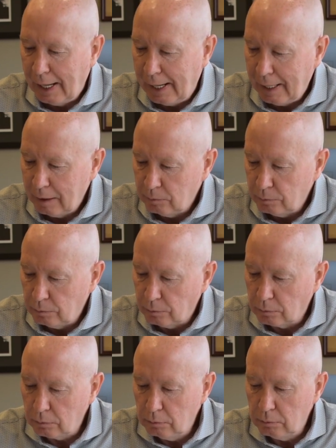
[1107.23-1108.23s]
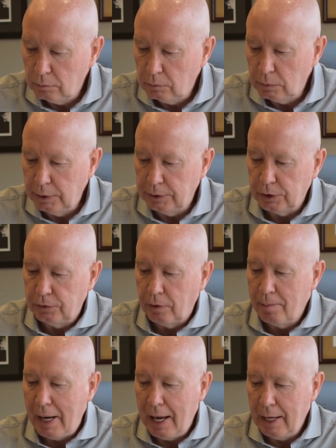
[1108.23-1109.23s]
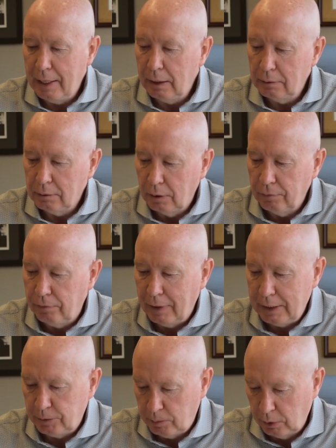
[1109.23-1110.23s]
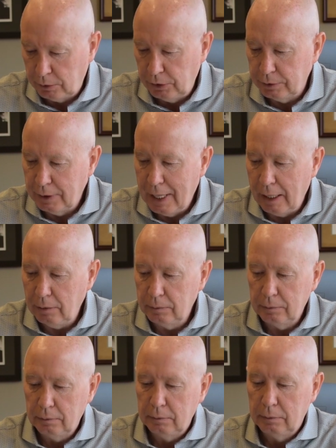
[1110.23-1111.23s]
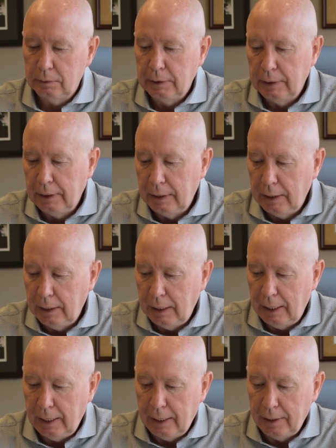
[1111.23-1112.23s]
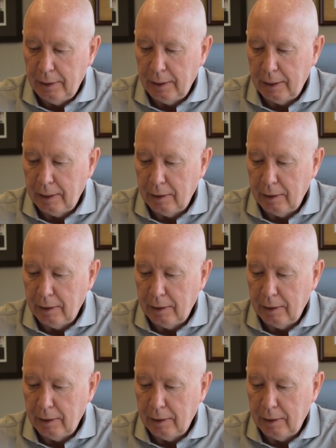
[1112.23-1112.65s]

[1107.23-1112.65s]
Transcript: that. This is from Anna on Facebook just now, and